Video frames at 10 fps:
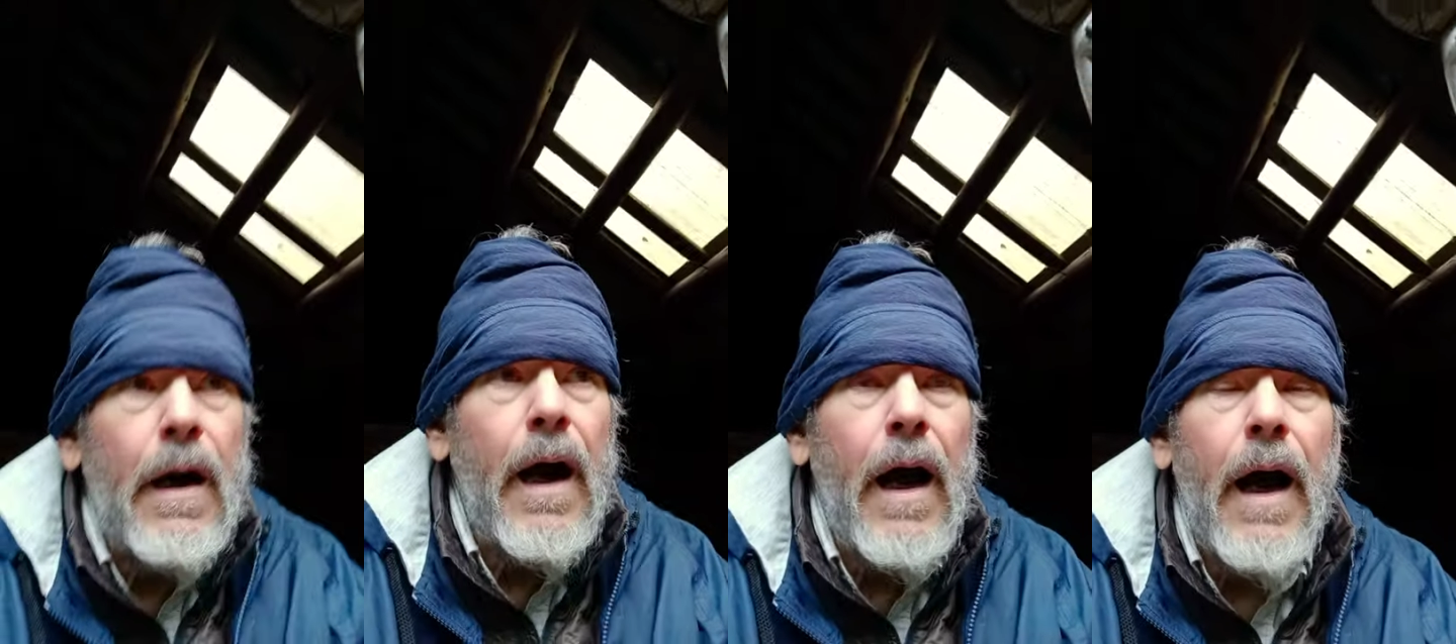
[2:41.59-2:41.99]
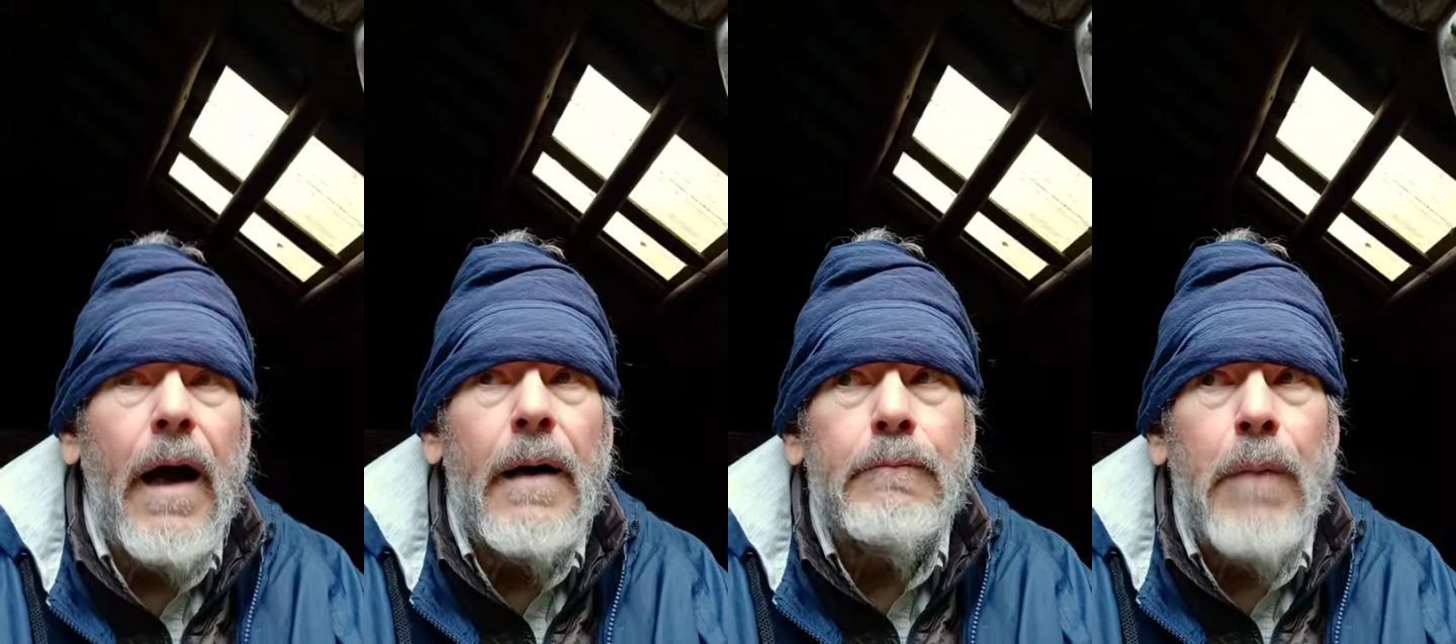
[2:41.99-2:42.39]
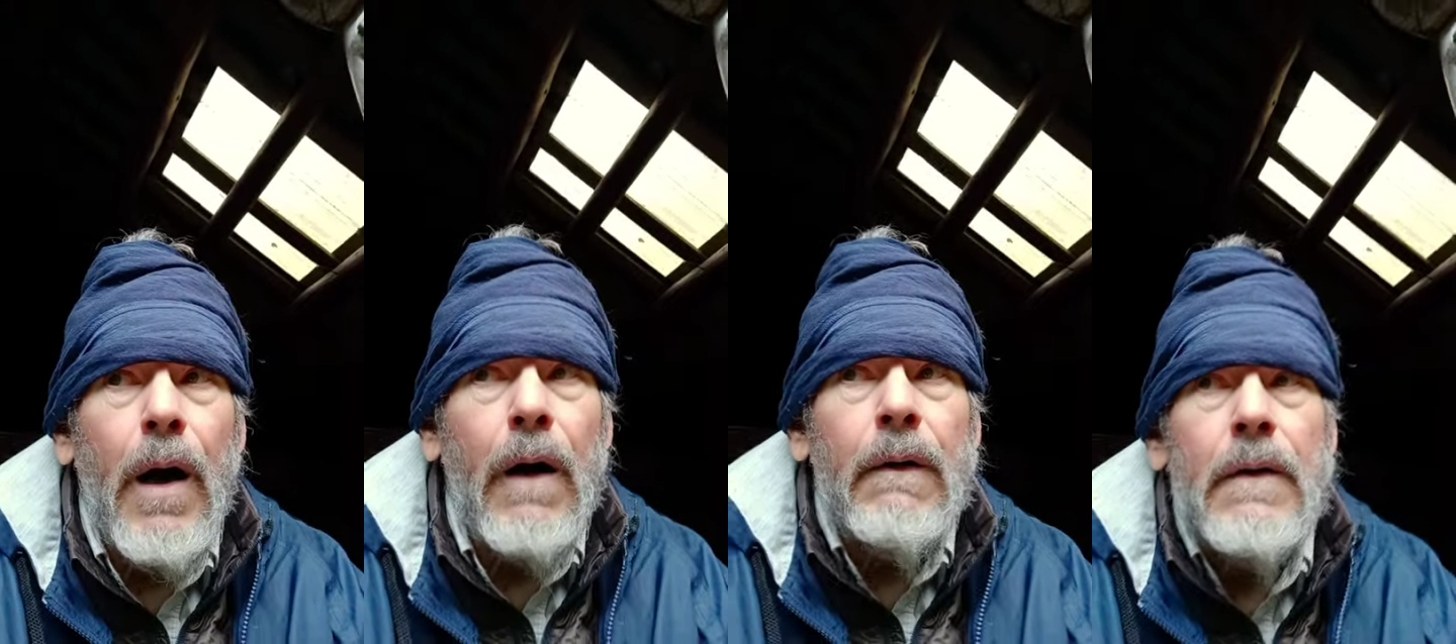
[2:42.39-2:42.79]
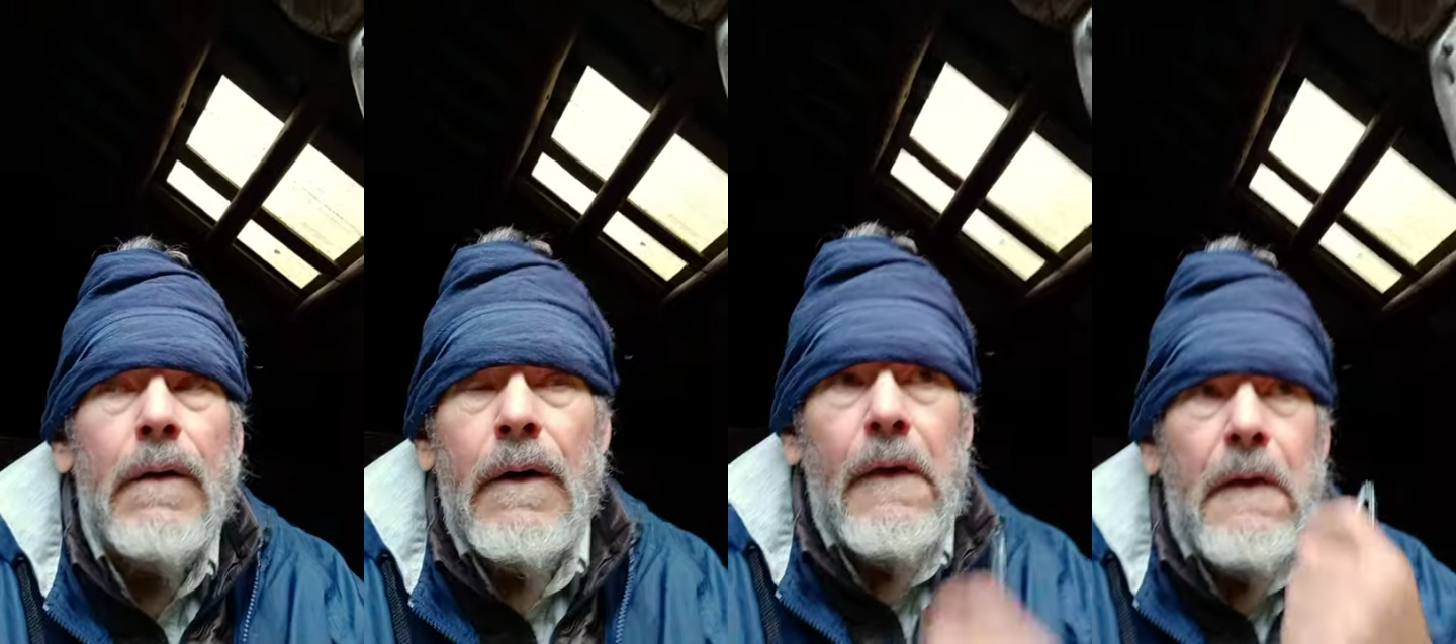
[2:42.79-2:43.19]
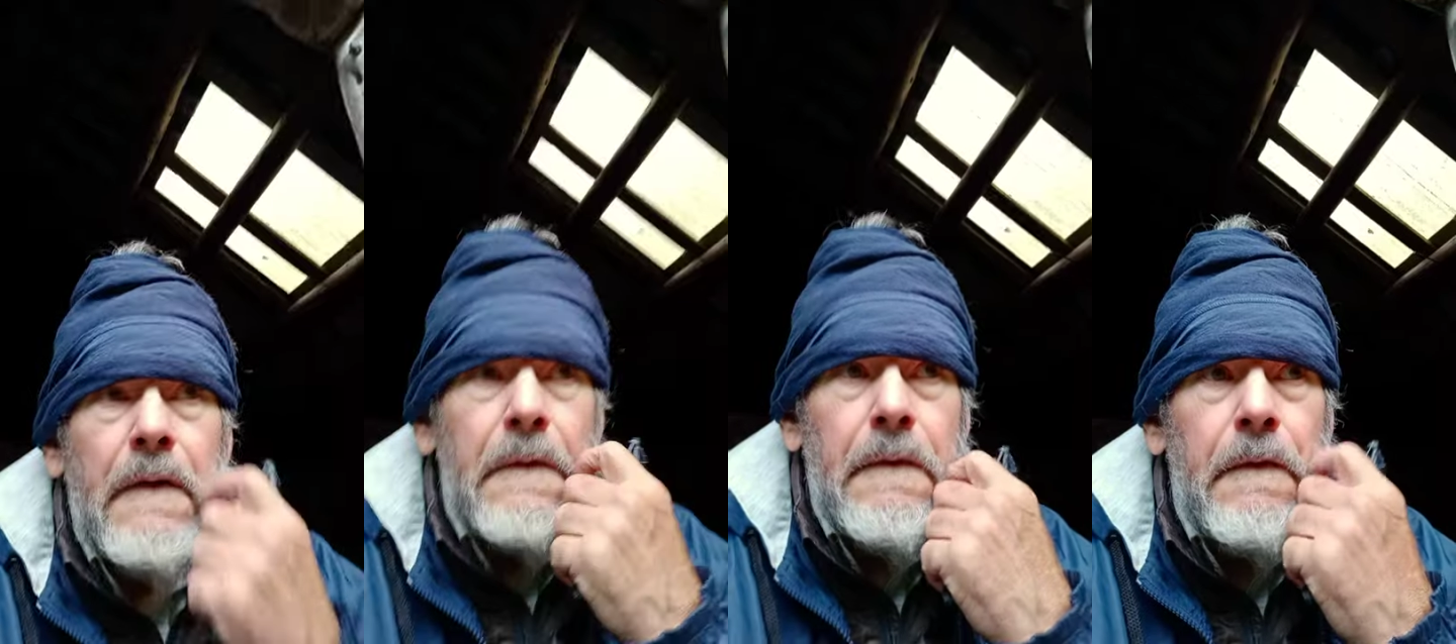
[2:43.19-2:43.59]
uh, ball
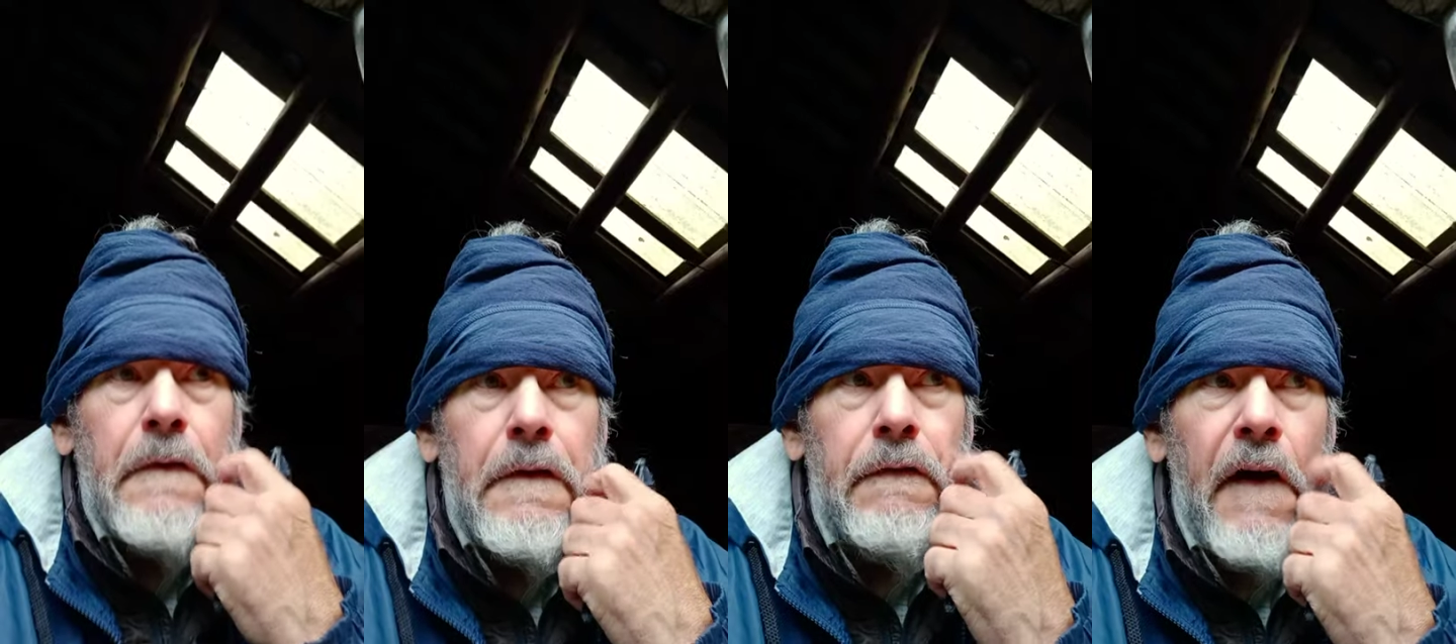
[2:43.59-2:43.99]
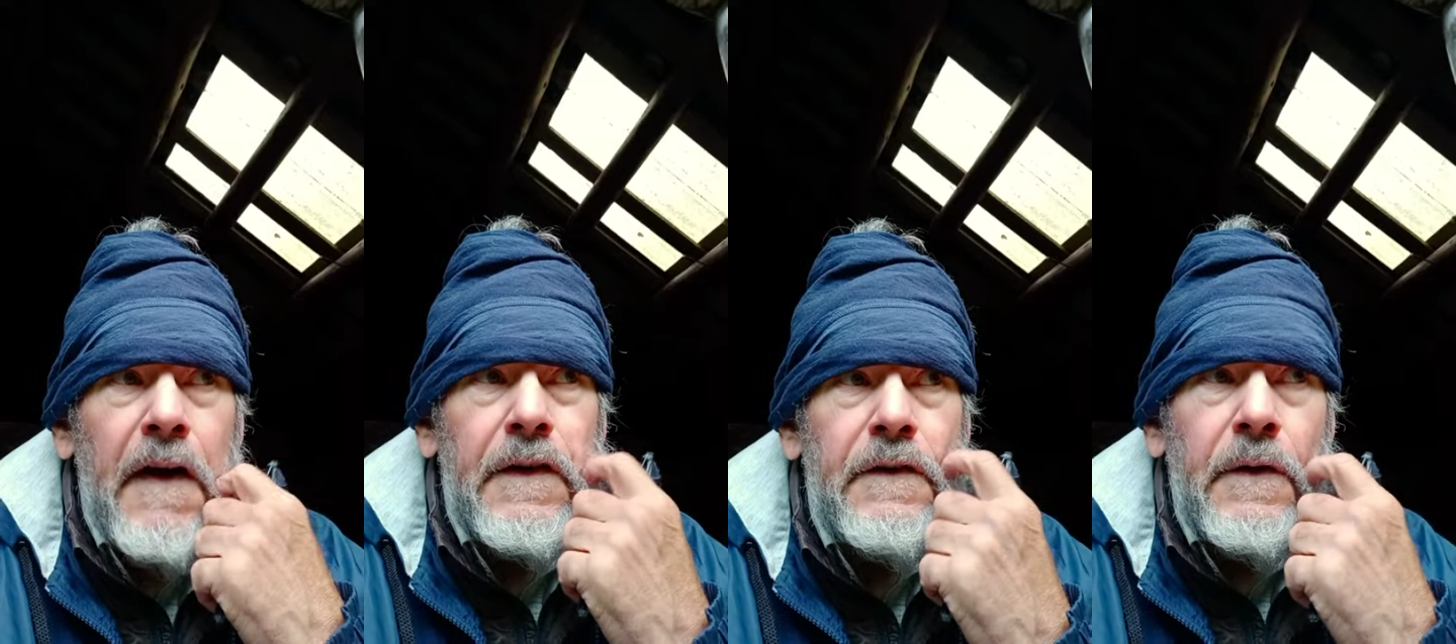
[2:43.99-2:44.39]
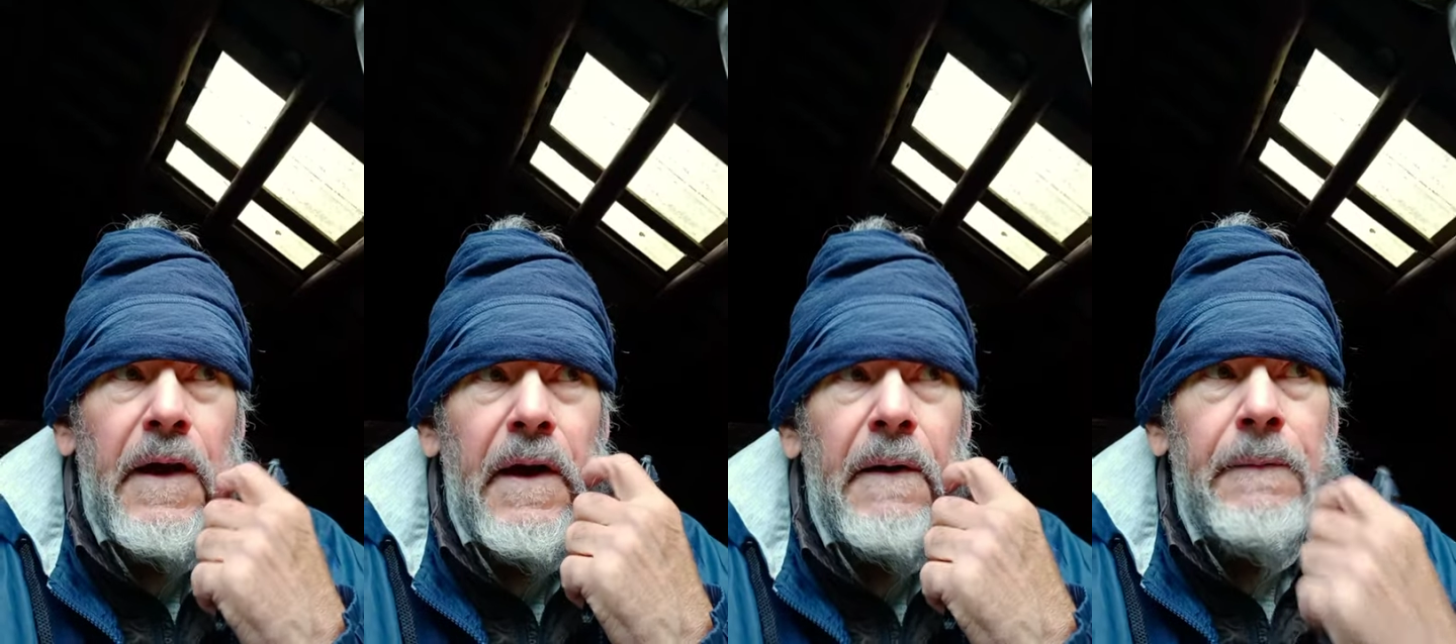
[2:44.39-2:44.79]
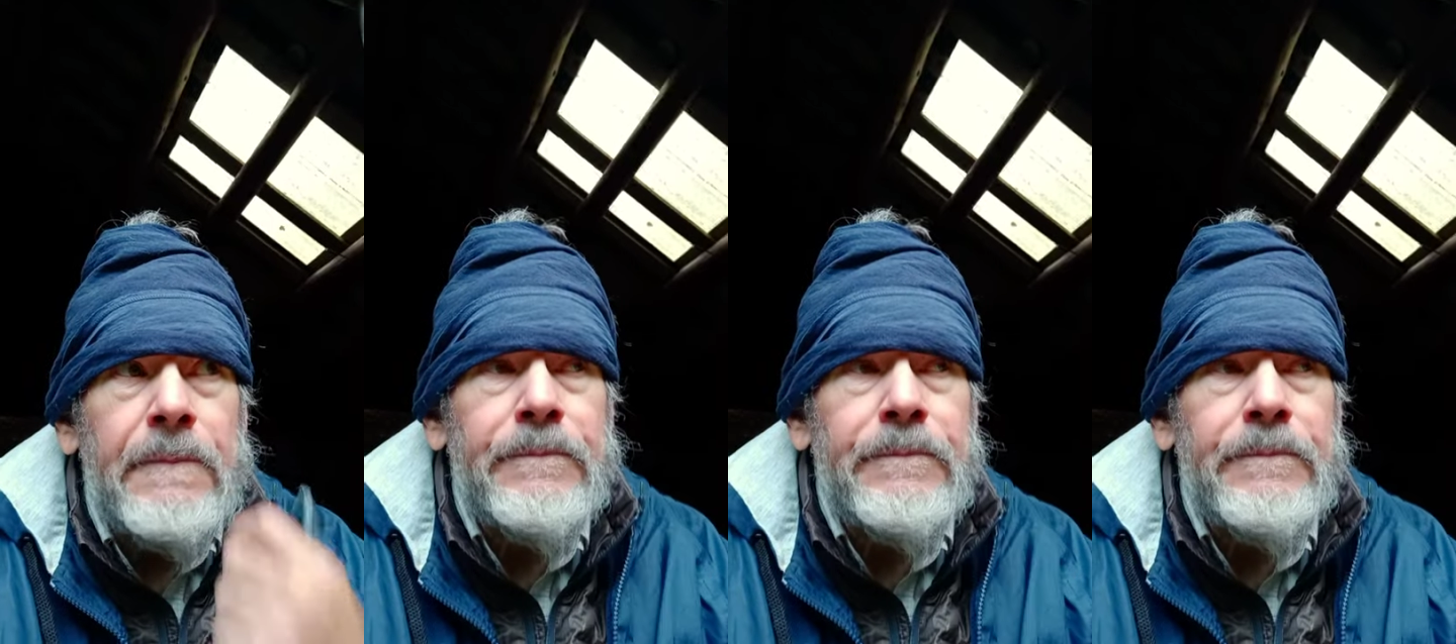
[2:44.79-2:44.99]
to find the trail.